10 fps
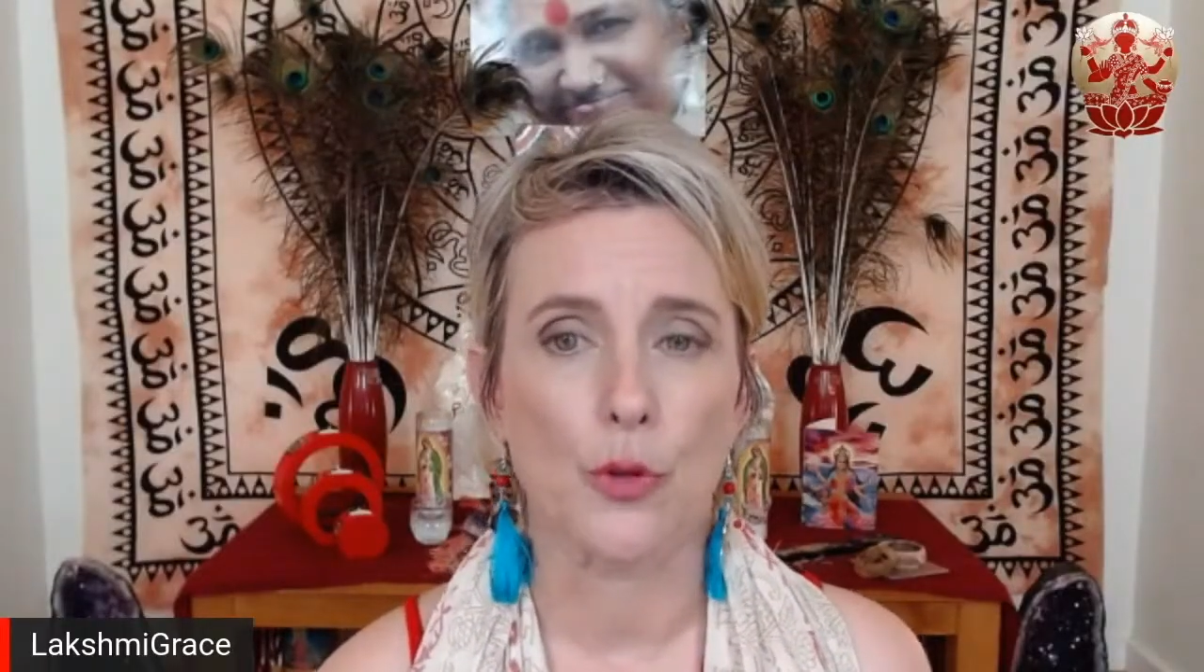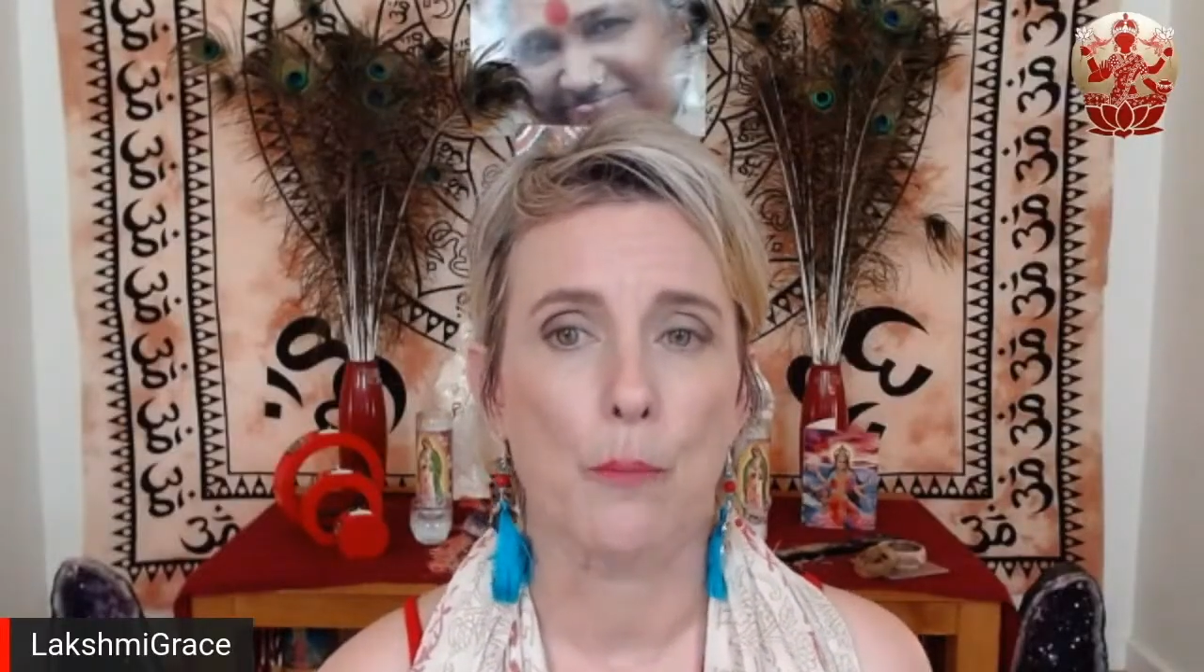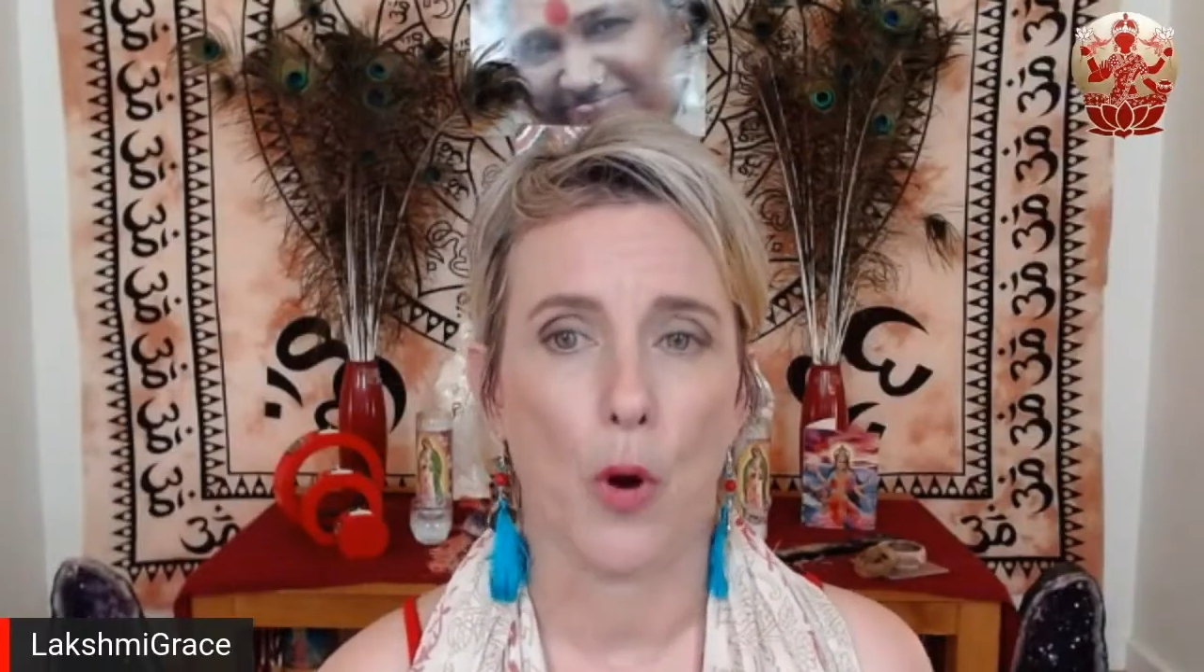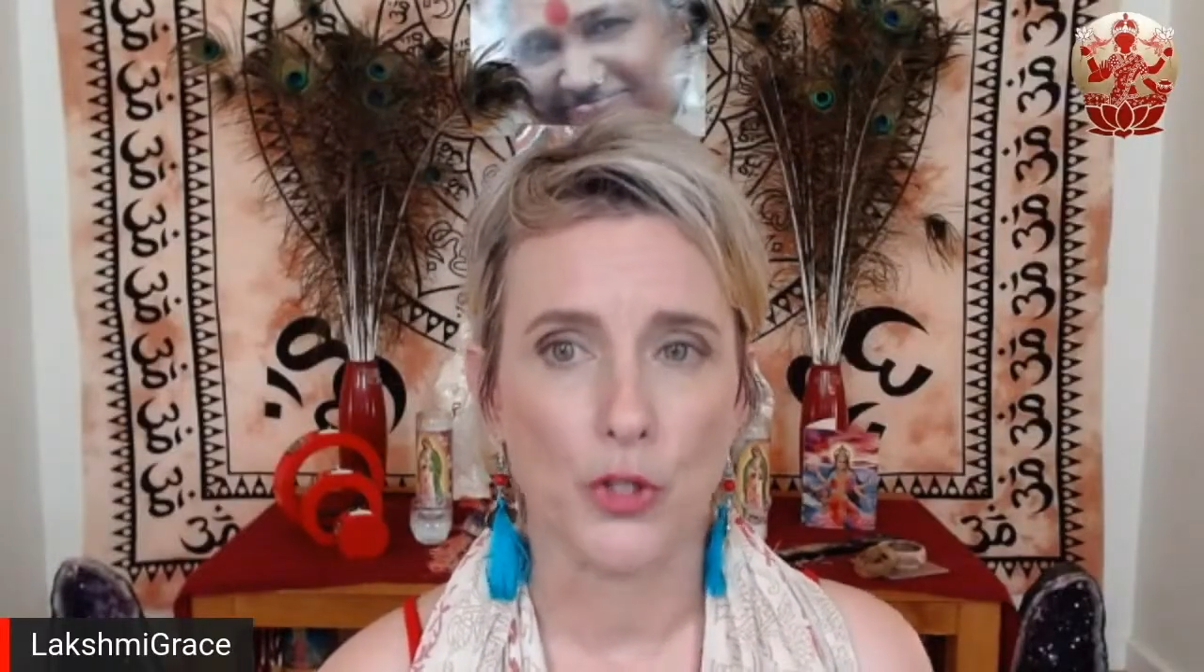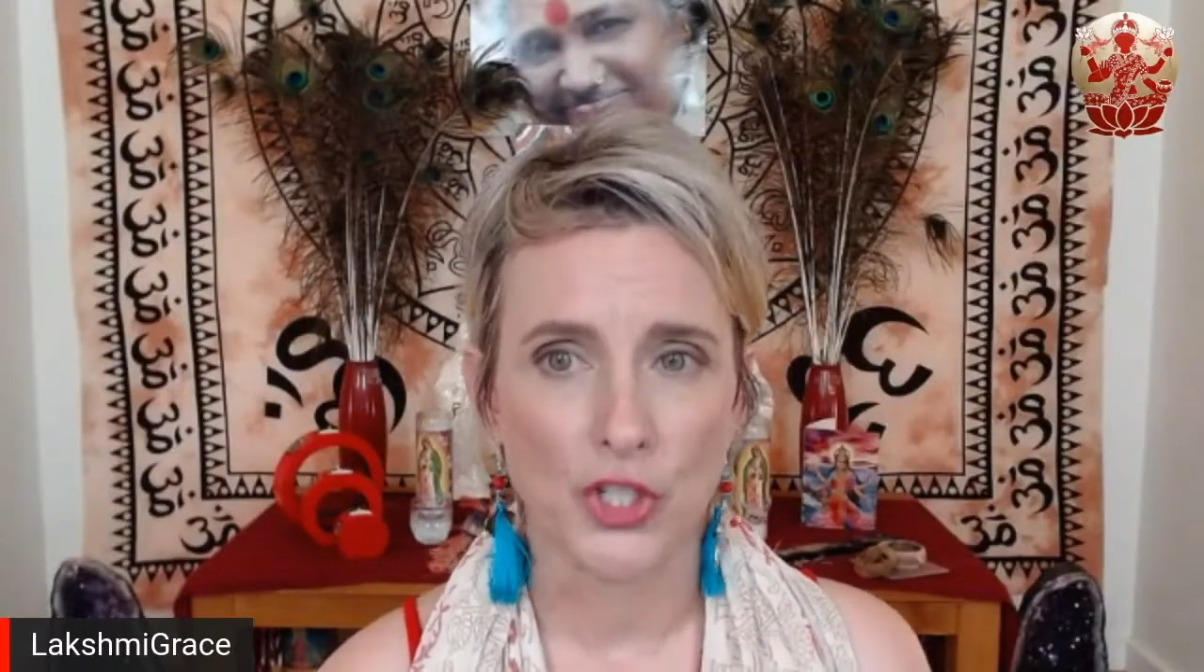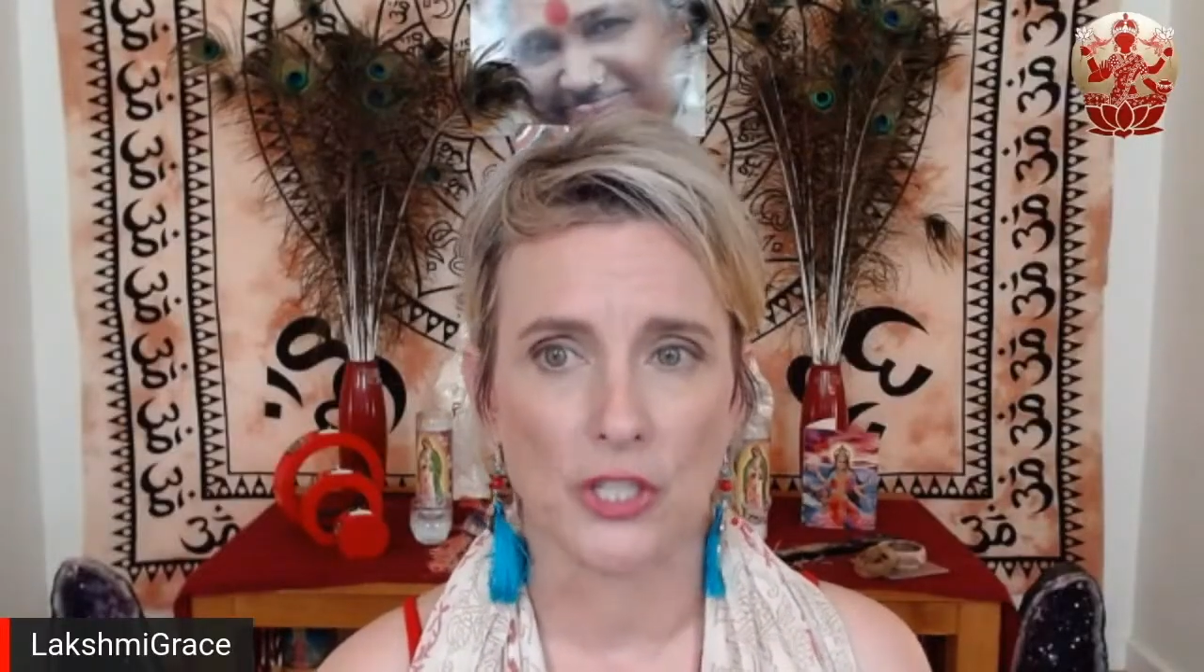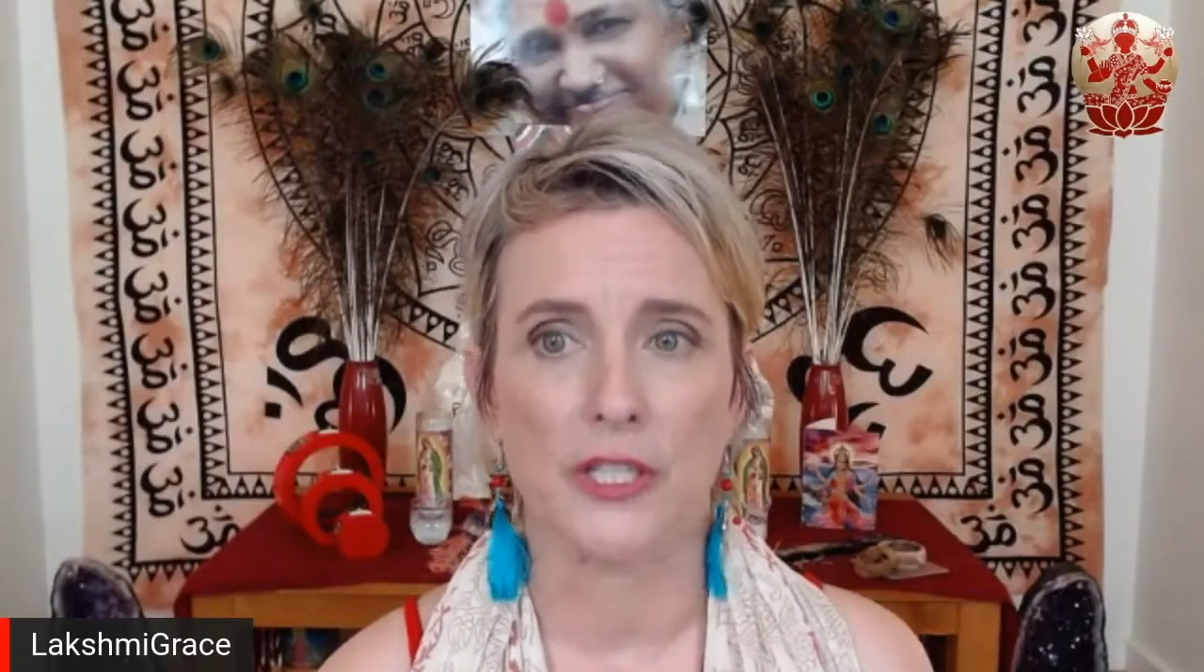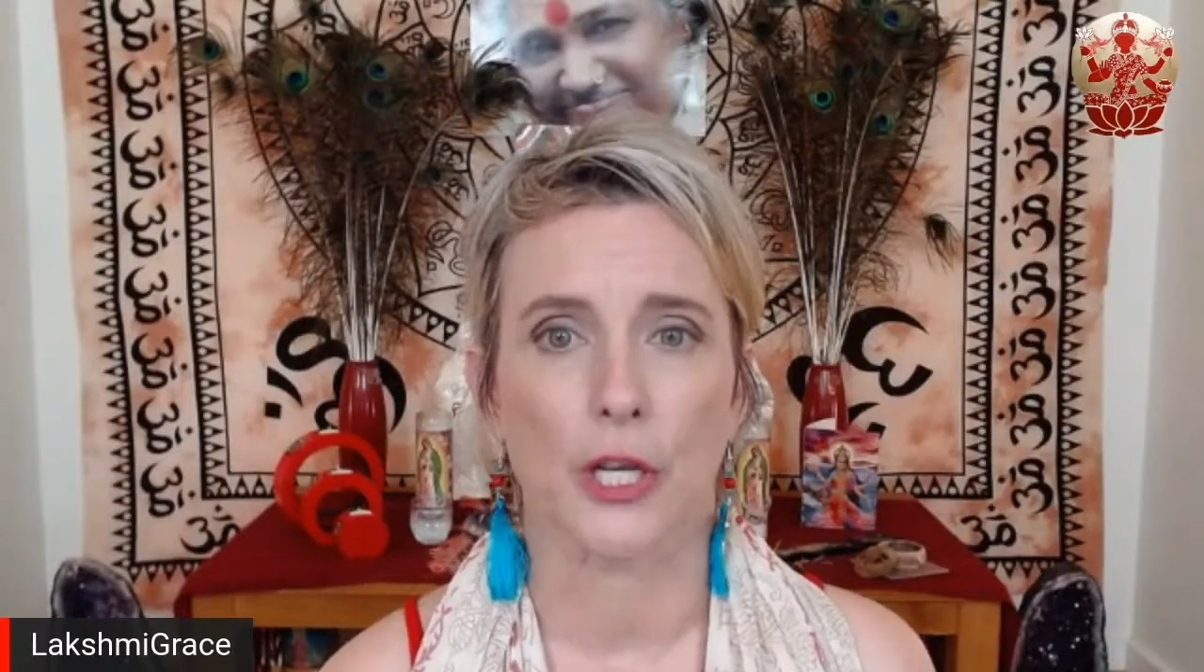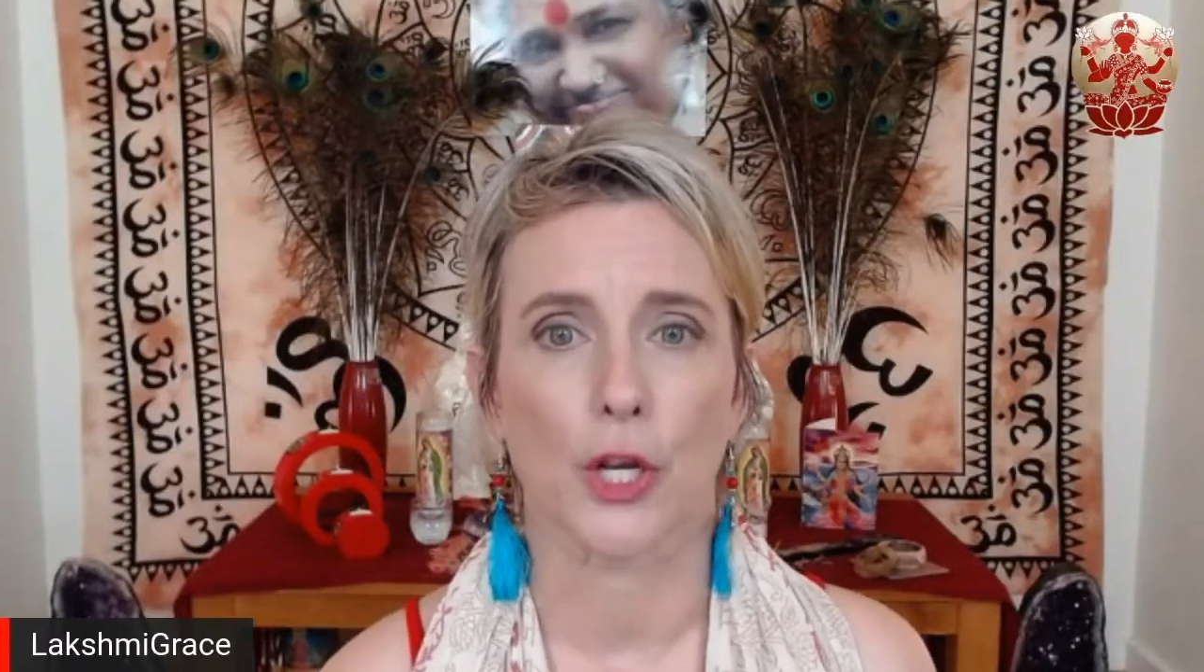emotions